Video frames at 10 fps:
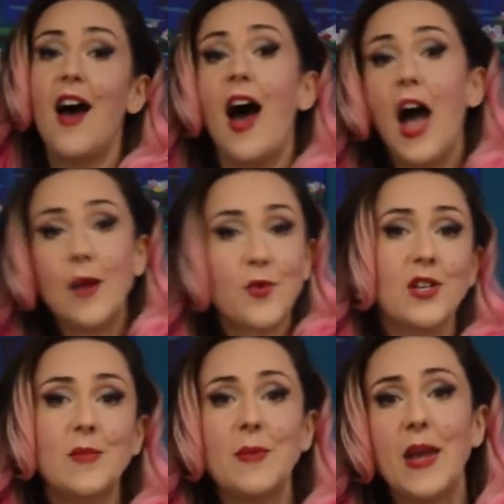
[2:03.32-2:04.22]
I'm going
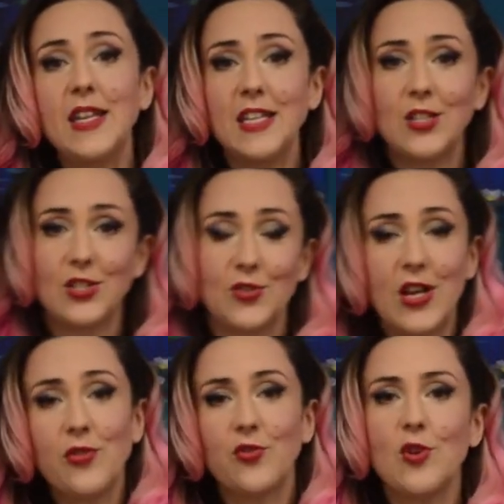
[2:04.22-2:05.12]
to be painting
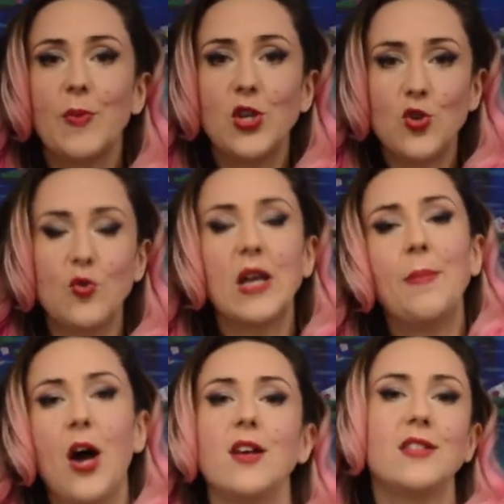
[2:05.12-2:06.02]
straight through, but you can
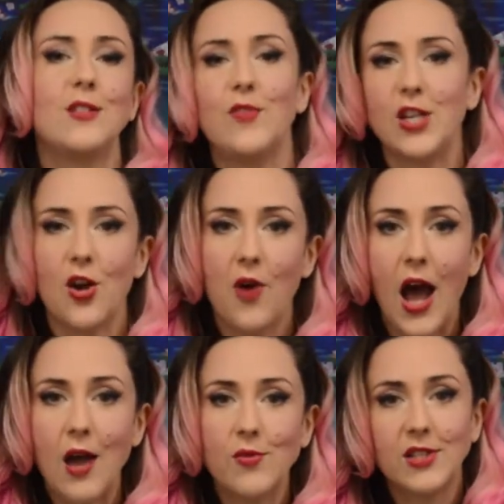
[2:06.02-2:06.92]
pause this video.
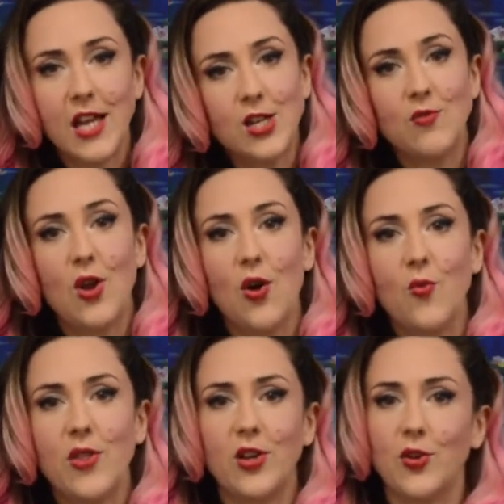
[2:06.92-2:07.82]
I will let you know
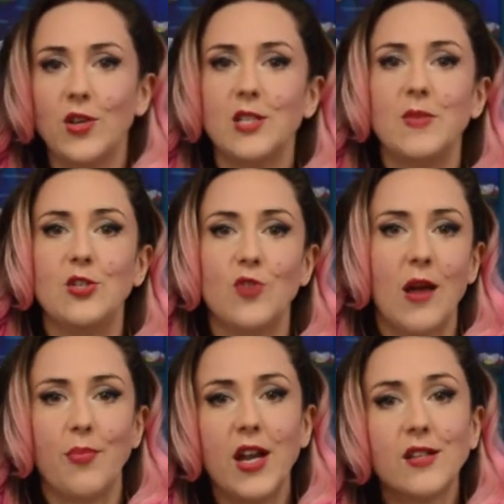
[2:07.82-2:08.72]
when there are going to be dry
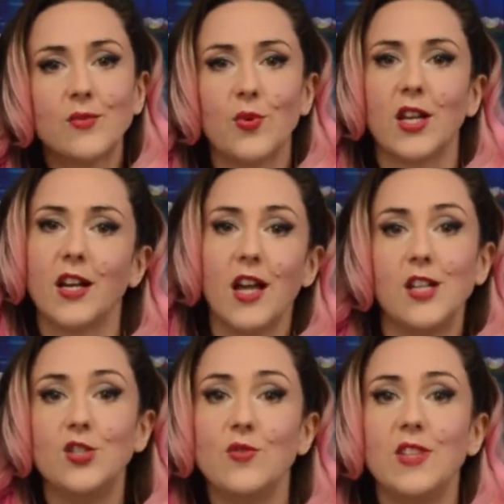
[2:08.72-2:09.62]
breaks. We're going to kind of
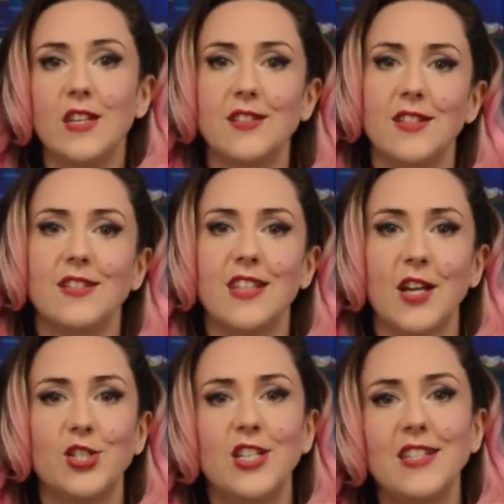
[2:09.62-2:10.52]
do things in
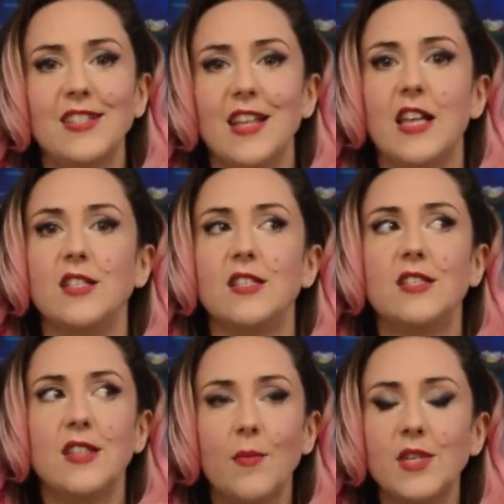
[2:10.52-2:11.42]
sections, and
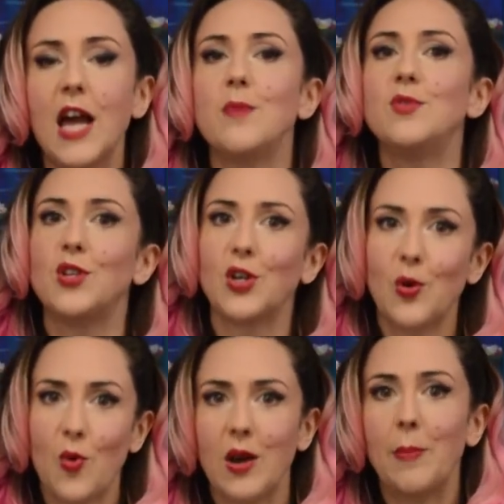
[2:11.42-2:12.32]
sometimes you're going to
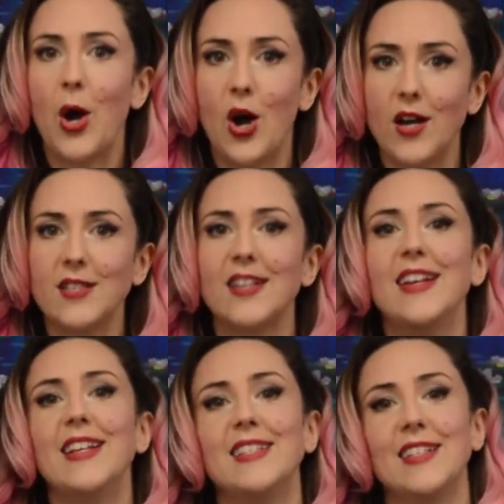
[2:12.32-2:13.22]
want to pause
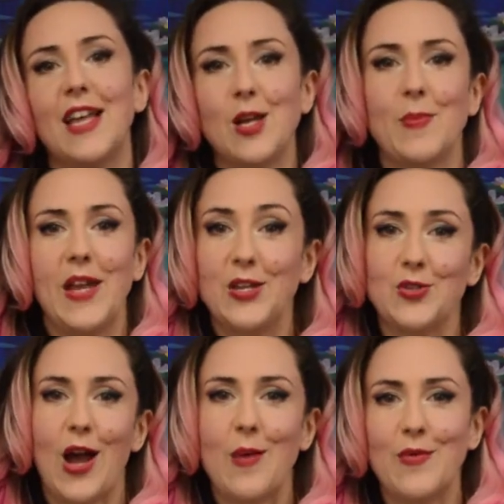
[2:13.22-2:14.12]
to let your paint
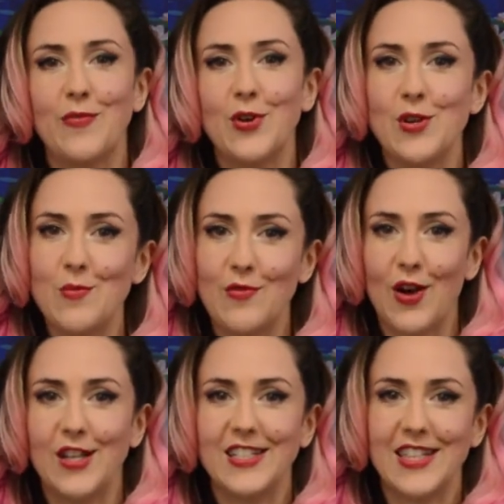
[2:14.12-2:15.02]
dry before you move
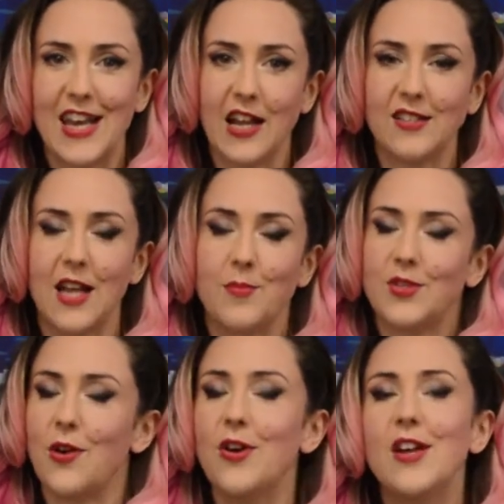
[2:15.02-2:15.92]
on to the next step.
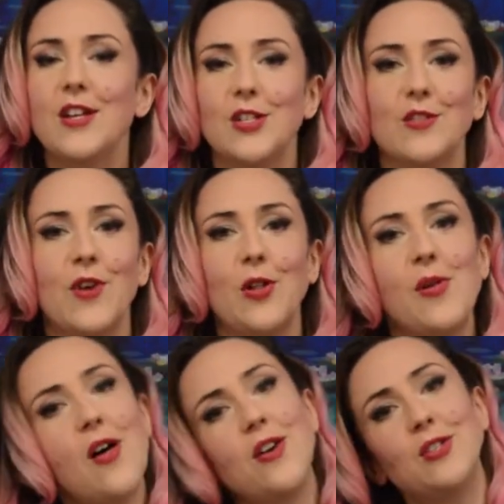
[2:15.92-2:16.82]
So just follow
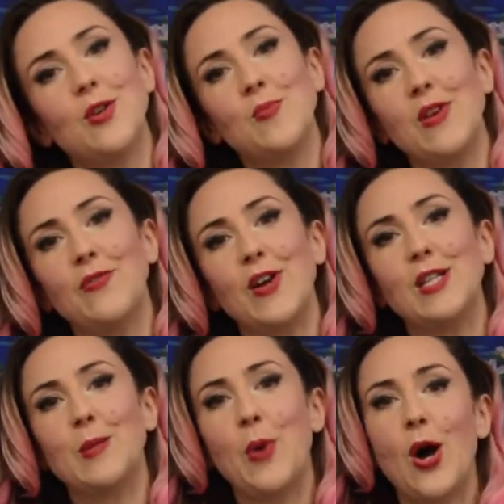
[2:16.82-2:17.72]
along. Don't be afraid
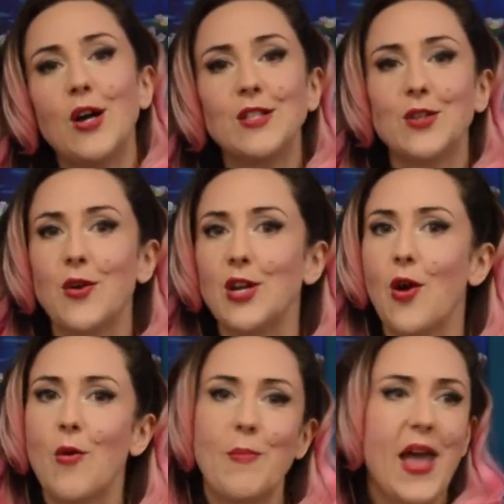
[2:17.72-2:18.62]
to pause. Go at your
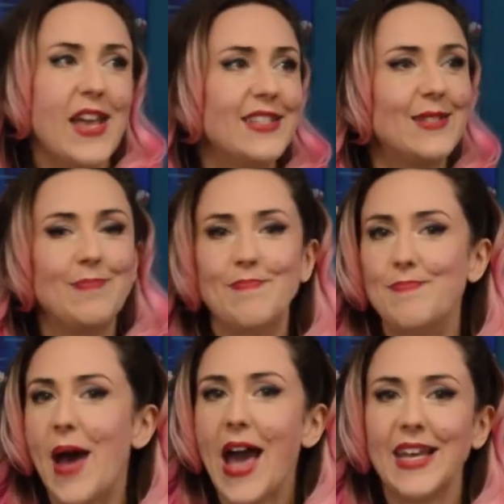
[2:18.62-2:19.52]
own pace.
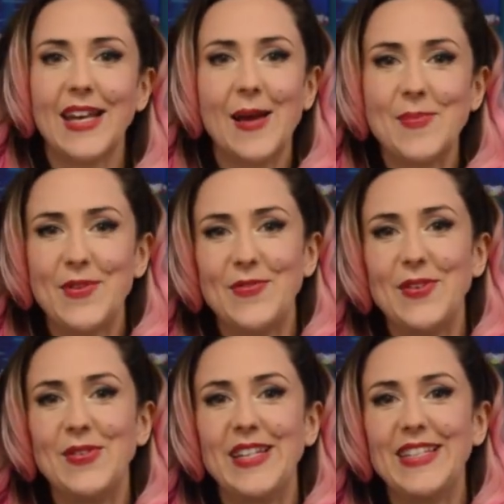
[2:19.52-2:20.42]
Back it up if you
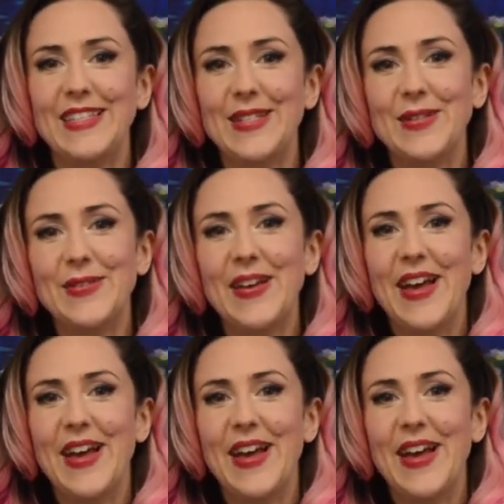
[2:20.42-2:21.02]
need to.